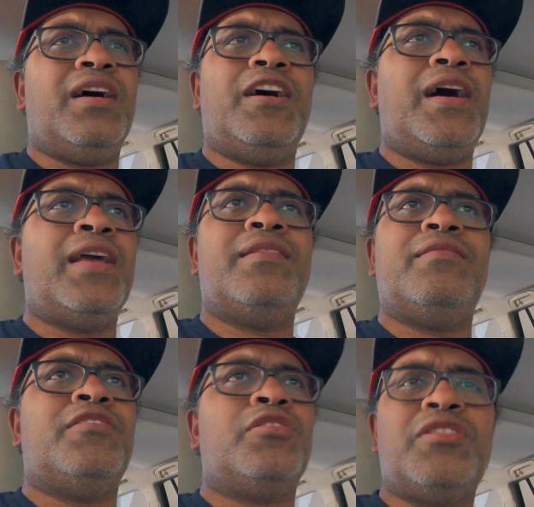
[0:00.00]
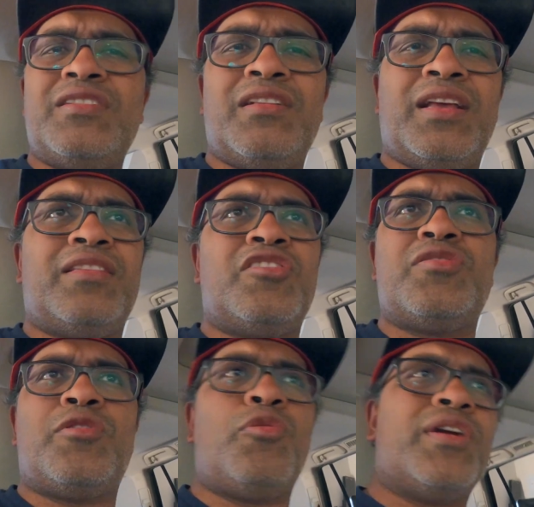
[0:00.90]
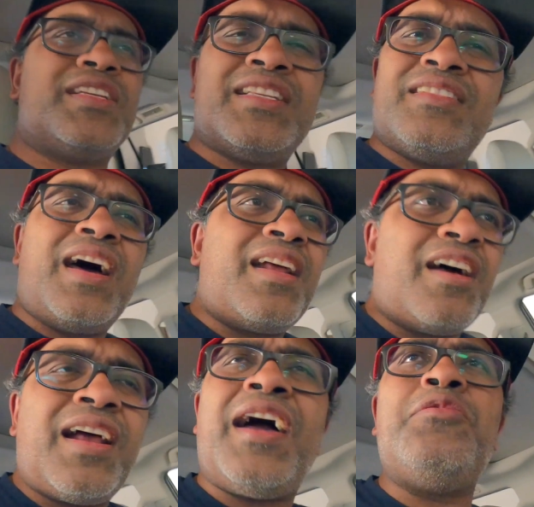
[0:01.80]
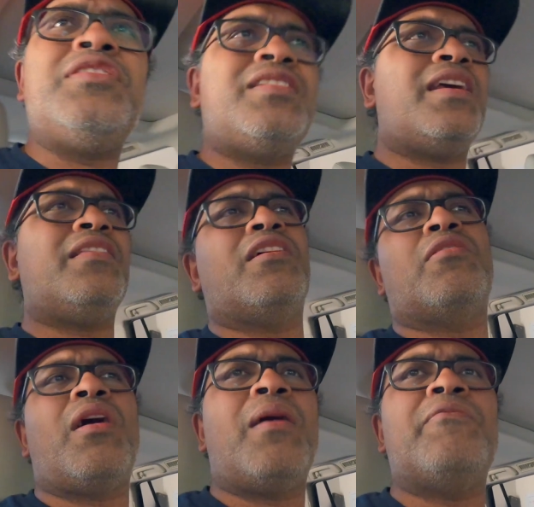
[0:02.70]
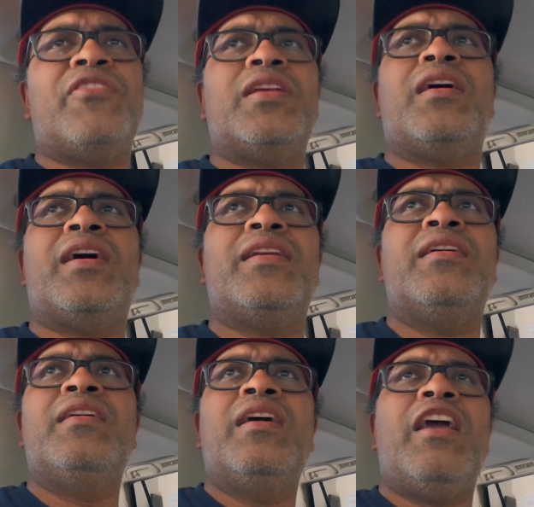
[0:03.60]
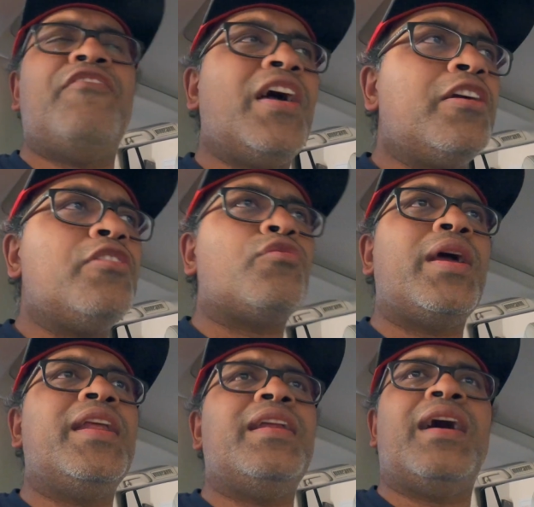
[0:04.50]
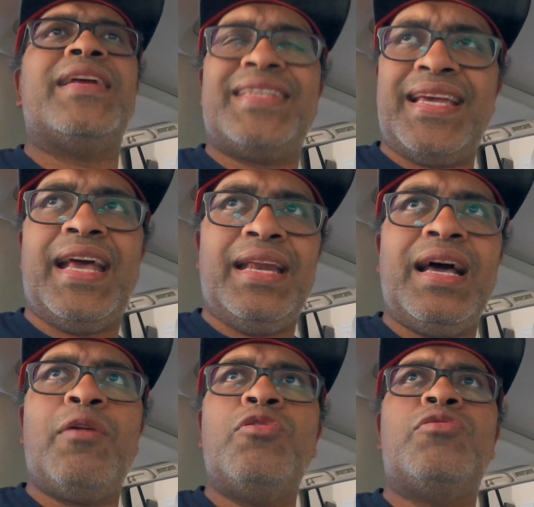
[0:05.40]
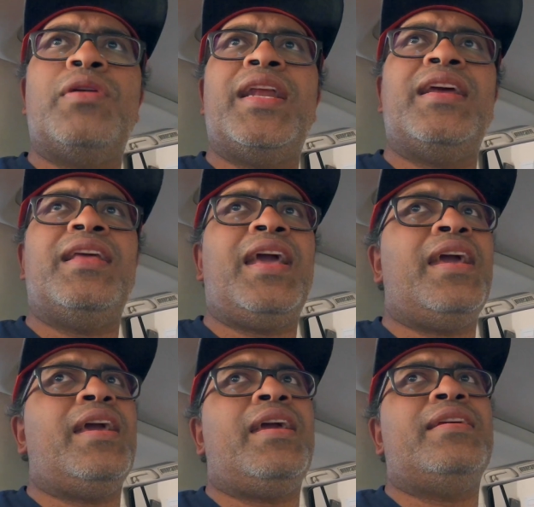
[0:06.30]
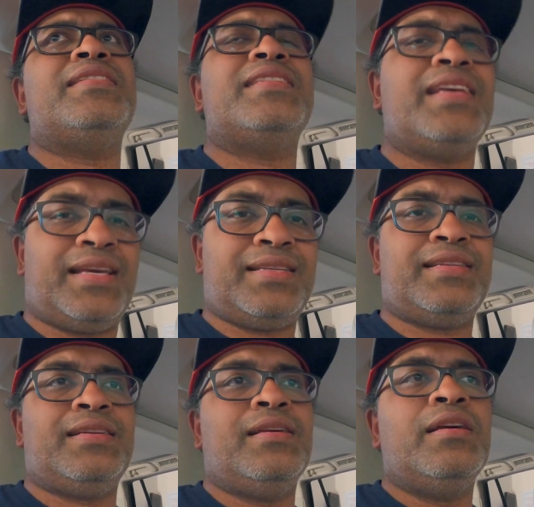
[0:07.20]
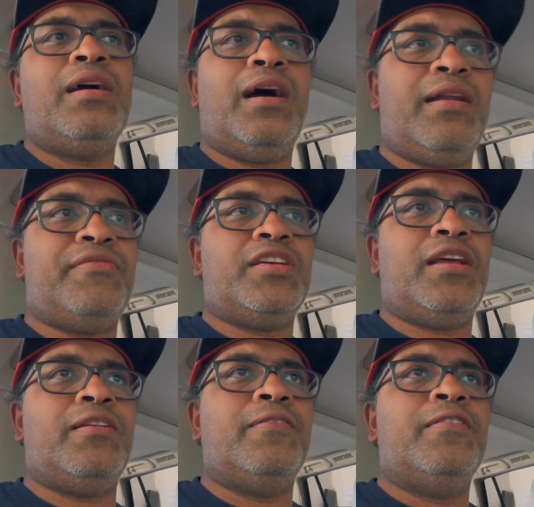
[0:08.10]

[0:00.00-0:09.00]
So there's some quirks. It's not, I would say the Grom VLine, if I could rate it out of 10, I would rate it a 6 out of 10.